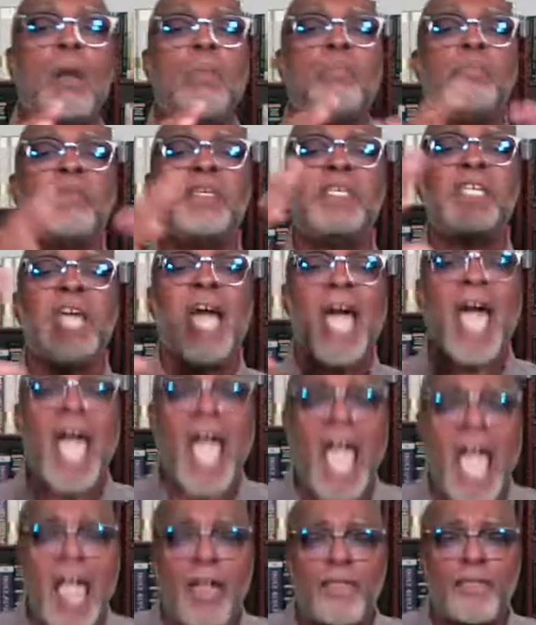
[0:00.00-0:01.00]

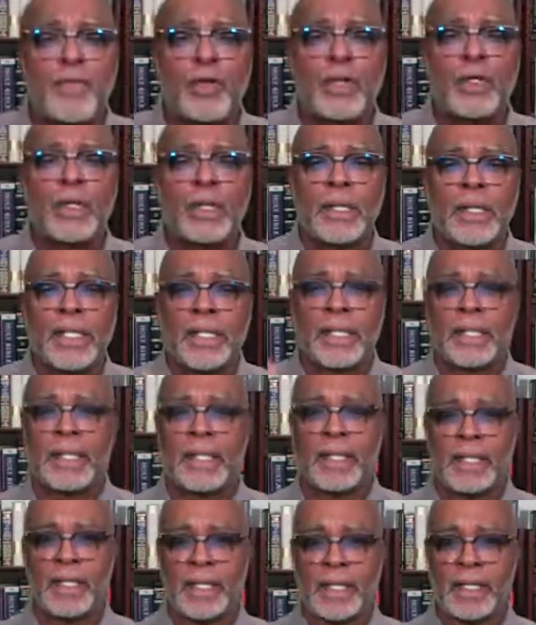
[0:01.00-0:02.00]

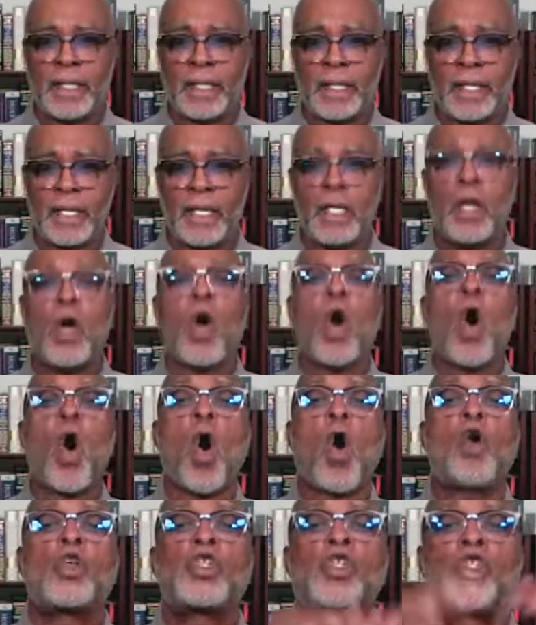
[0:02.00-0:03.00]
behaviorally
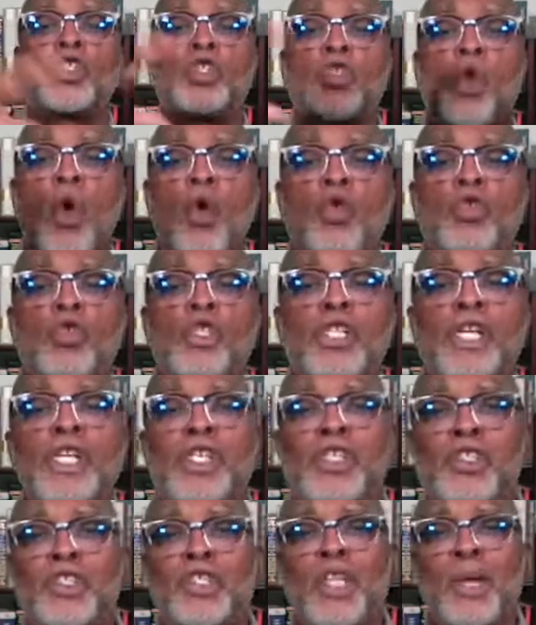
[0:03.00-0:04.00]
or socially
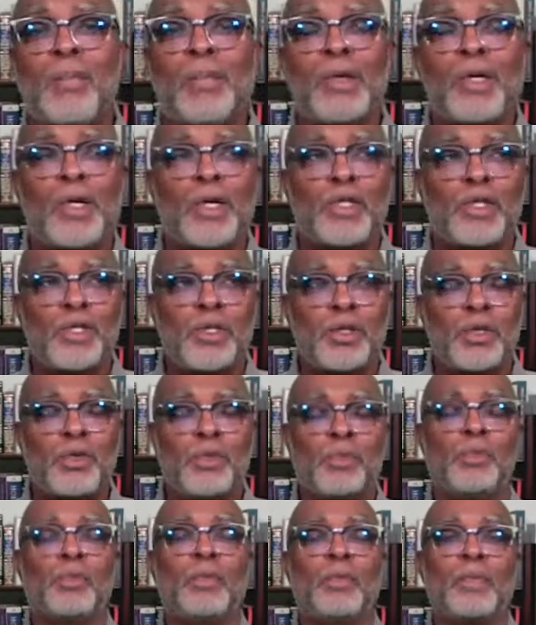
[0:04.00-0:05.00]
similar
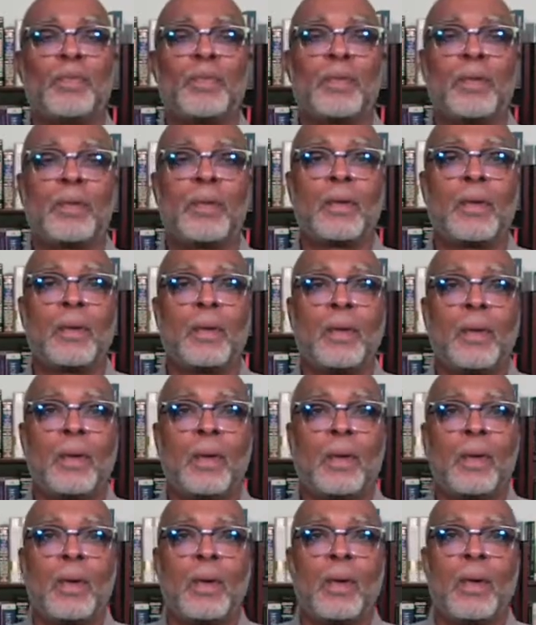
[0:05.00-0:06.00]
to.
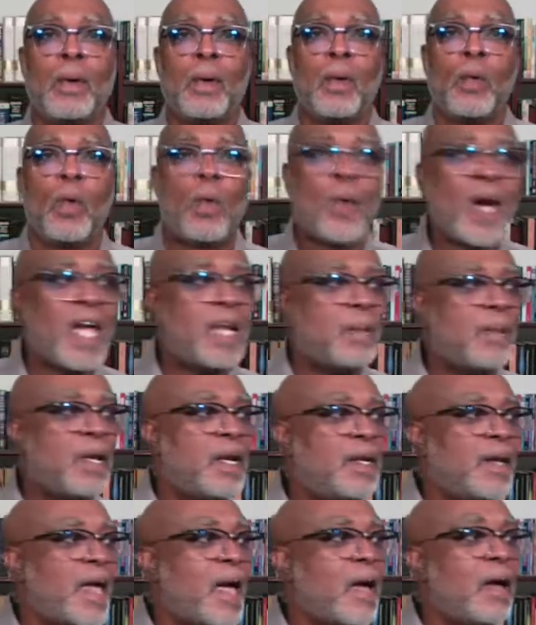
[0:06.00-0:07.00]
Well, wait a
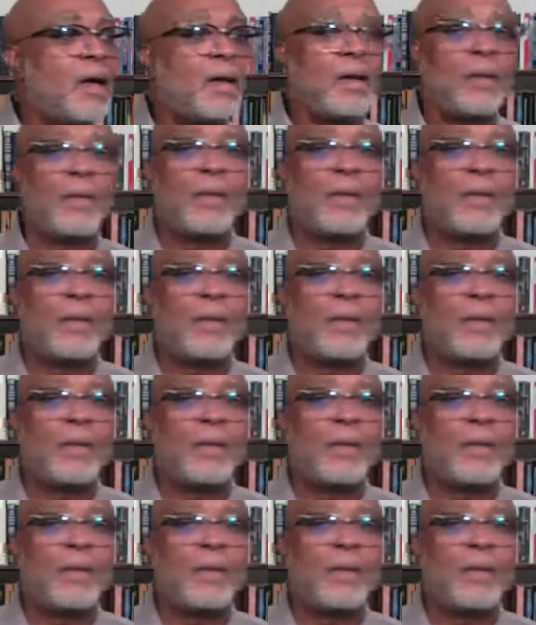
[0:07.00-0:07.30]
minute now.